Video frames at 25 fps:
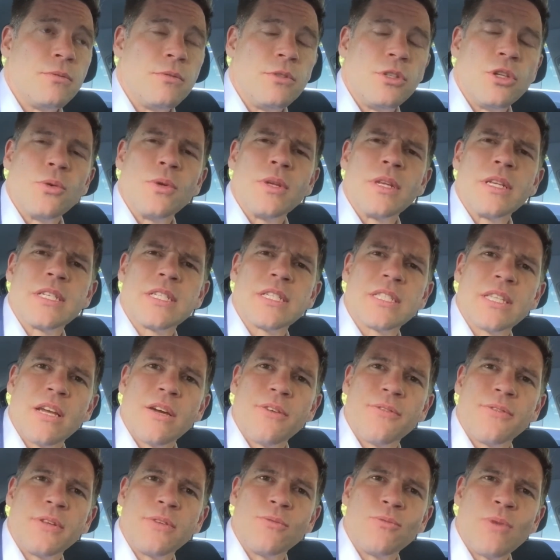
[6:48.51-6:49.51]
doing
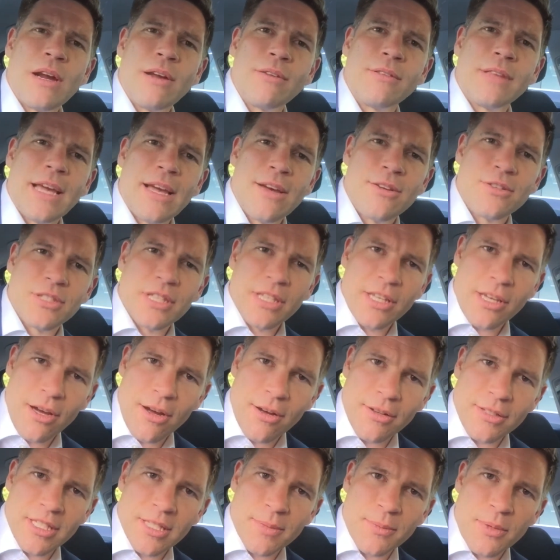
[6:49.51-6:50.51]
stuff around the house and the
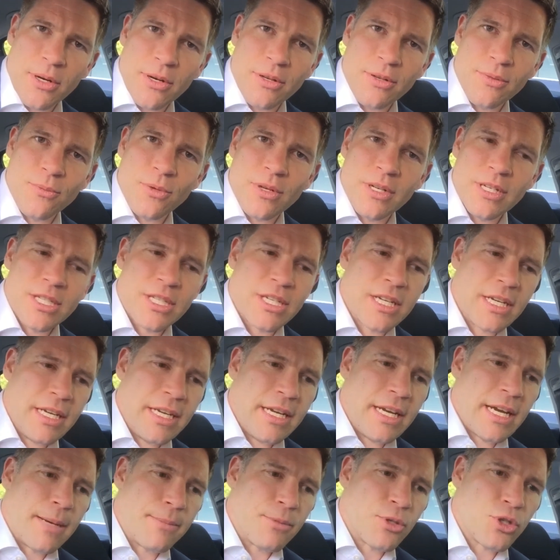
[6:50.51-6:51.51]
garden tomorrow, which
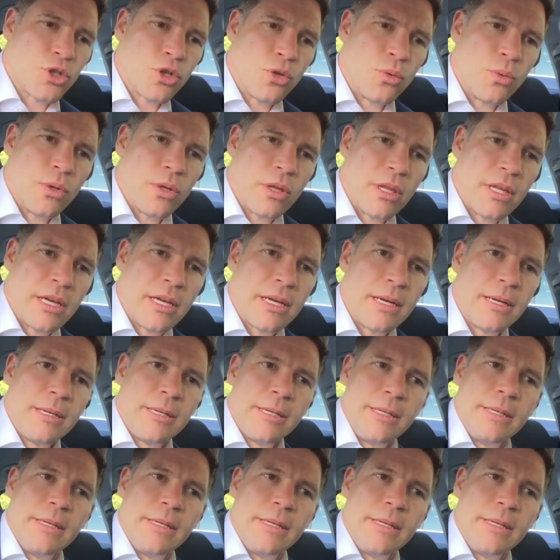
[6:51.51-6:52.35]
I'm sure will uh,